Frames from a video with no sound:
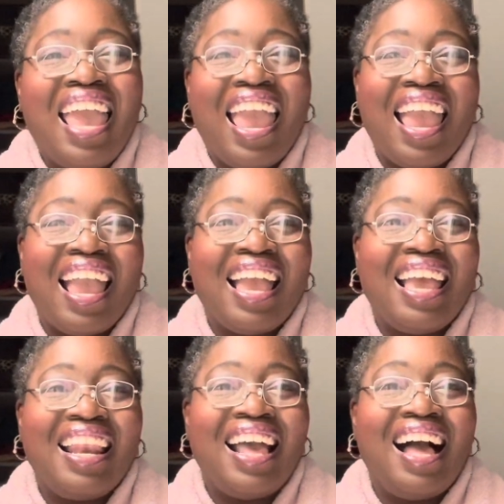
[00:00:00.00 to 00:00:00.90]

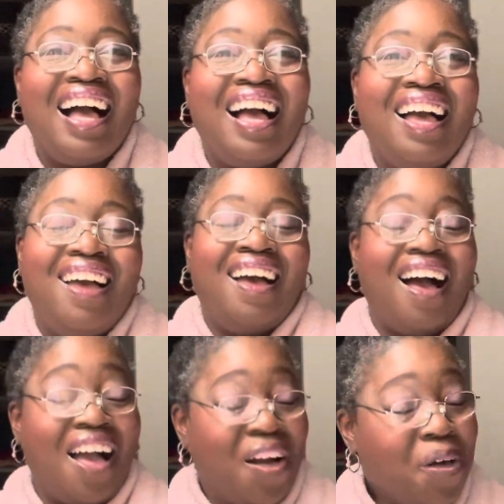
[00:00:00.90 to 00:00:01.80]
And
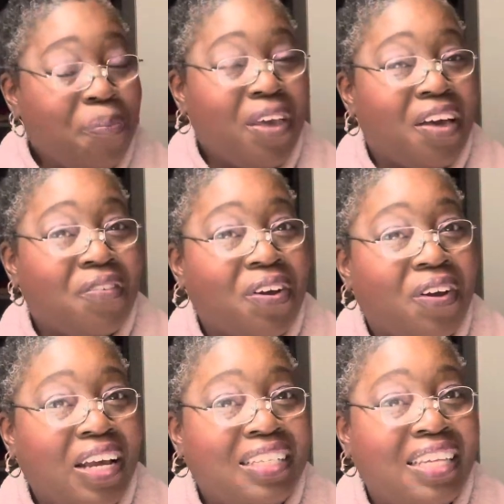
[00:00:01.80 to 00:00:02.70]
I hope you have a
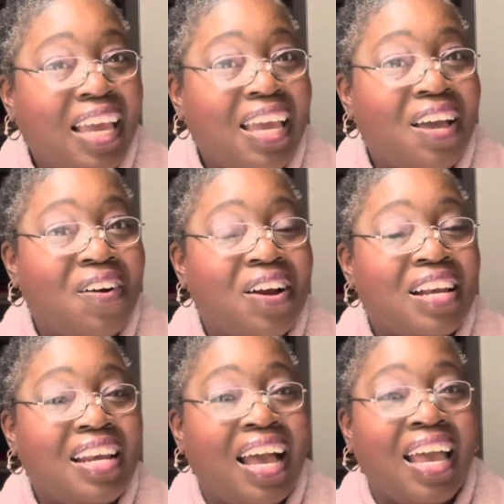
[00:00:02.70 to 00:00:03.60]
great day or
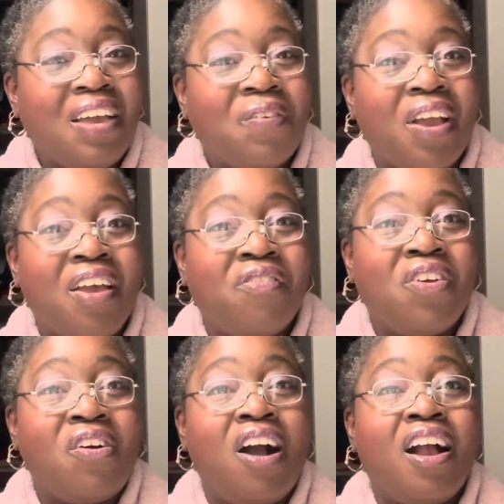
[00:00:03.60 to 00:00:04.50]
night wherever
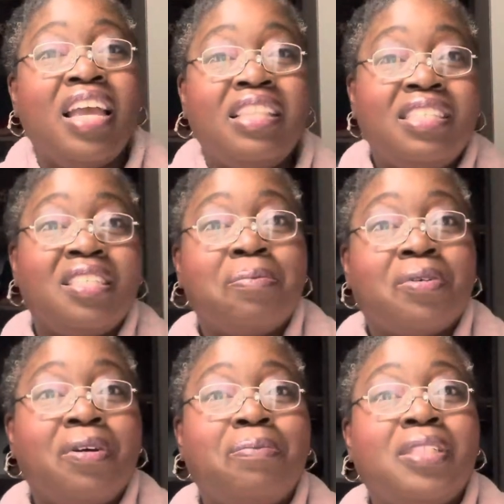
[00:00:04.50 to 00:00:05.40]
you are. Hit the
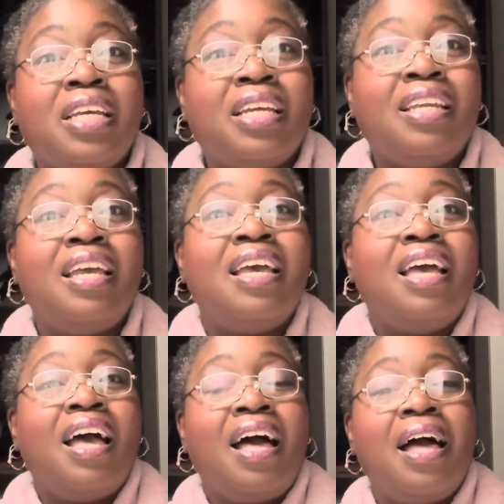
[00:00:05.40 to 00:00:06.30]
subscription
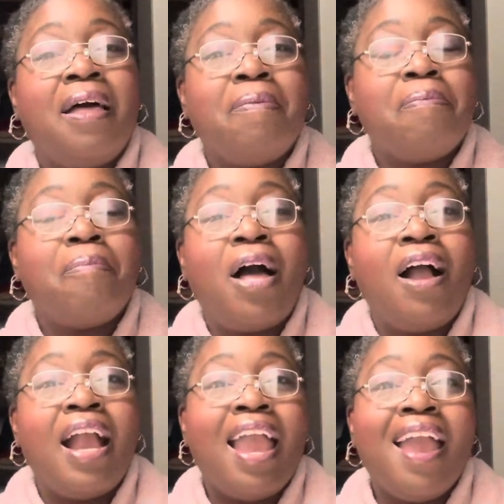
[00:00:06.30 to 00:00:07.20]

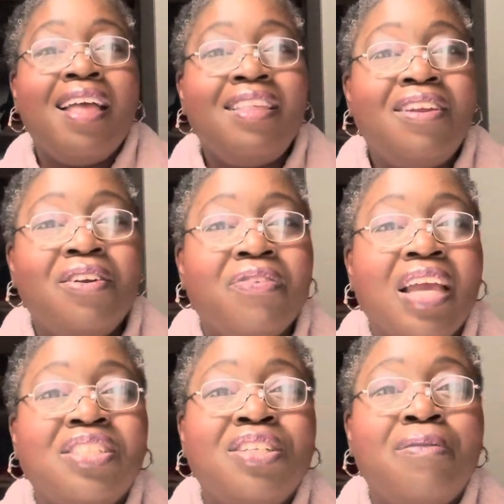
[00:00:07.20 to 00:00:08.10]
bar and the
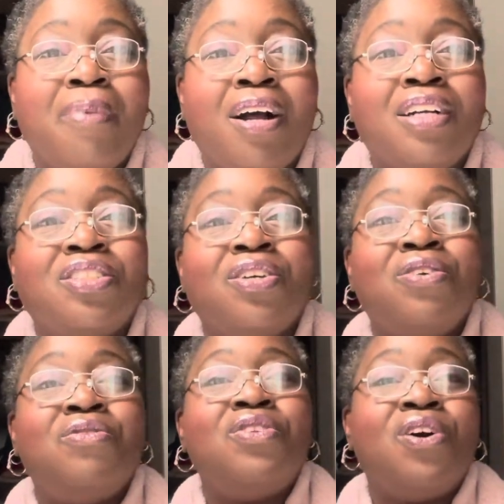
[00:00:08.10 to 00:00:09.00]
notification bar so
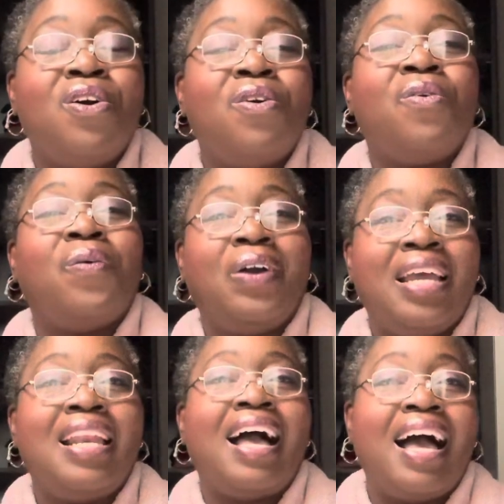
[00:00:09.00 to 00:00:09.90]
you know
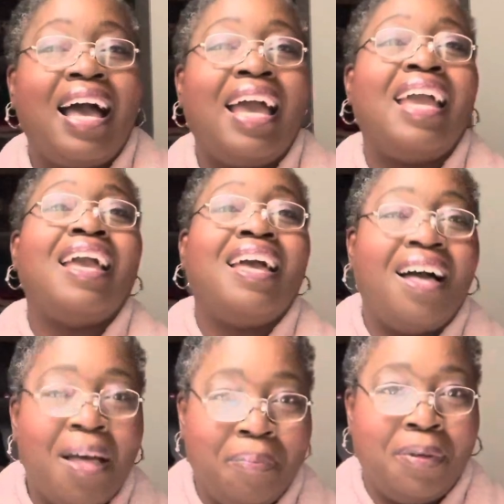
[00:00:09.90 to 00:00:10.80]
when I
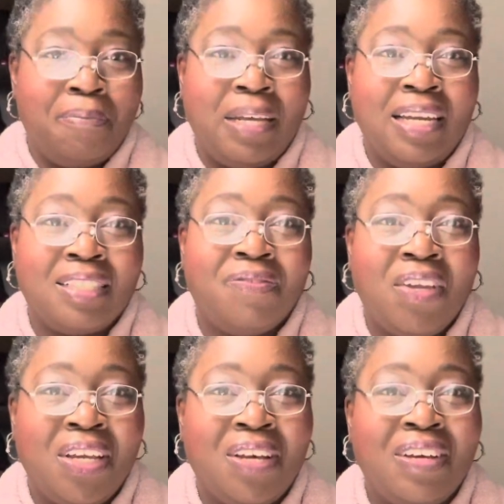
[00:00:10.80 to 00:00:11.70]
upload my next video.